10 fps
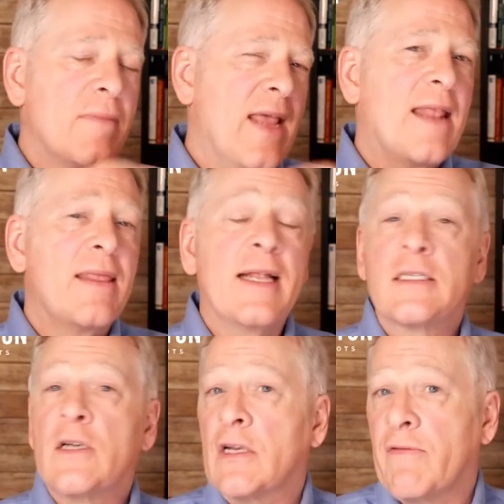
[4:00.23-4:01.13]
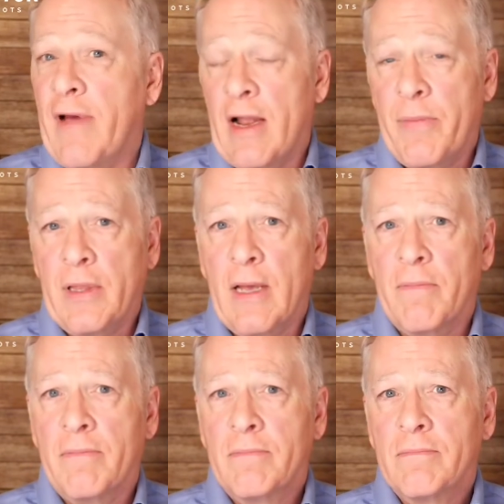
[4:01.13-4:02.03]
and then start developing
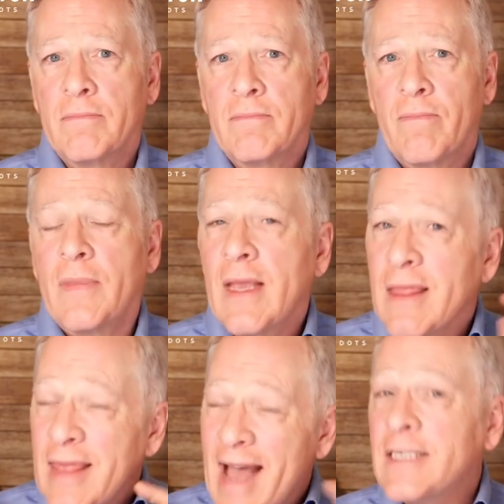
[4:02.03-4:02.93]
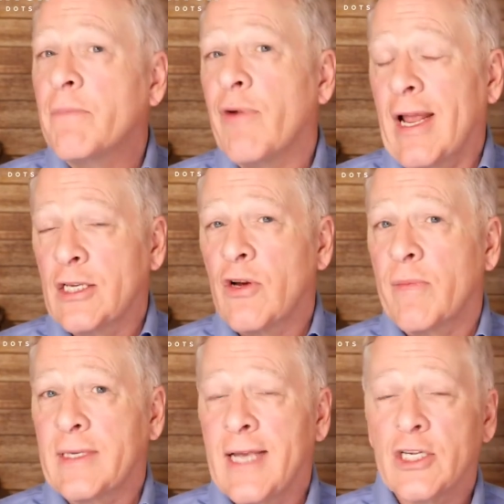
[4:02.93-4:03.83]
them. That's a
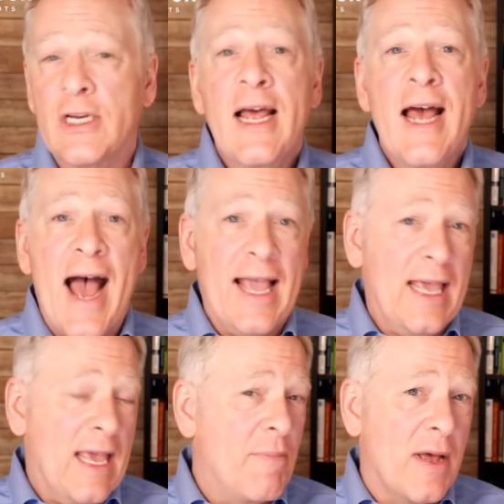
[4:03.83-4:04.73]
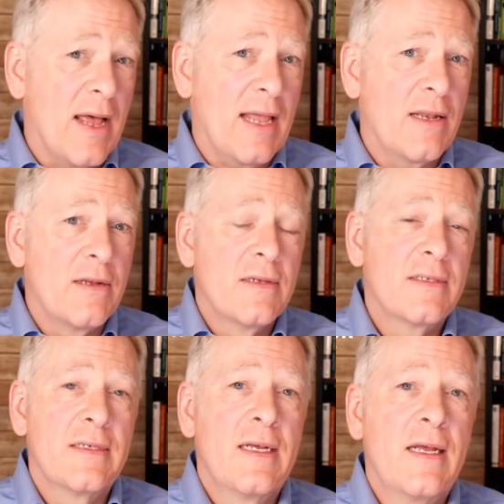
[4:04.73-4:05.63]
brainstorming session I can get behind.
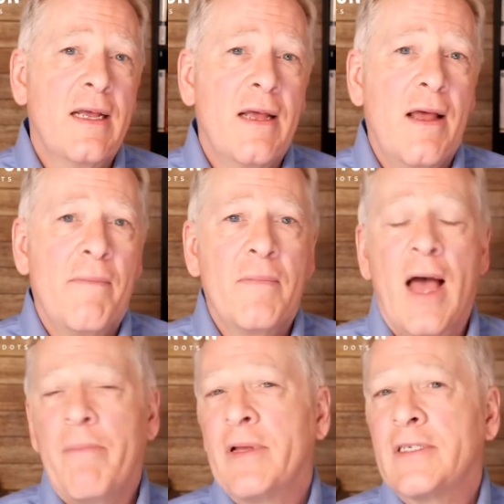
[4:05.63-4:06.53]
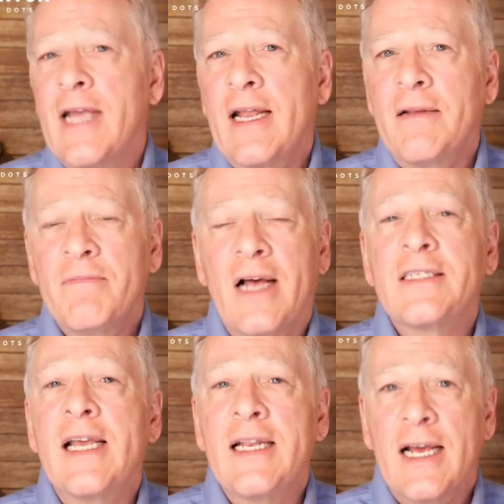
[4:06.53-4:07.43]
I'm Bill Stainton. I'll
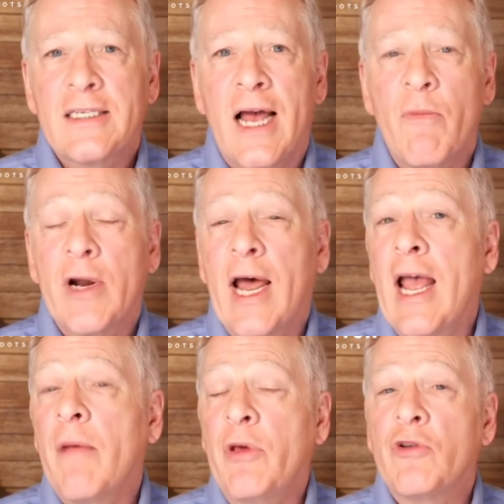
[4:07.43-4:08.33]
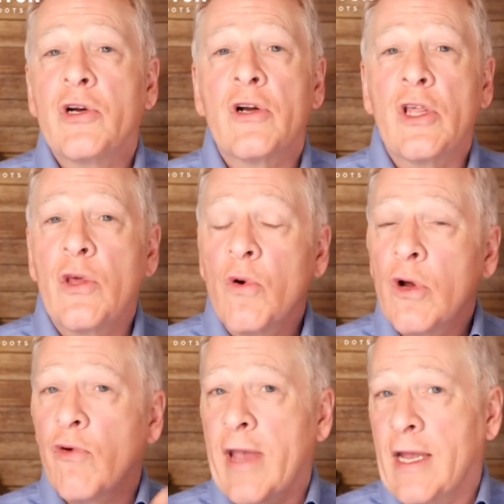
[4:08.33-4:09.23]
see you next time when I help you turn your
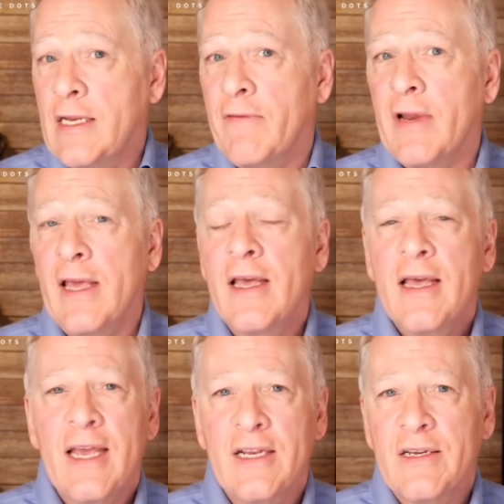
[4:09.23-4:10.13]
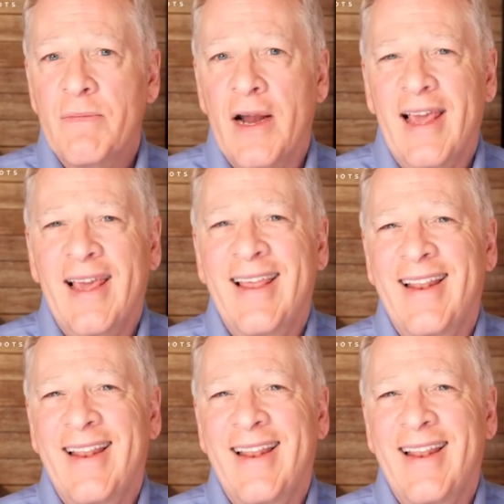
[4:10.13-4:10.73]
creativity into money.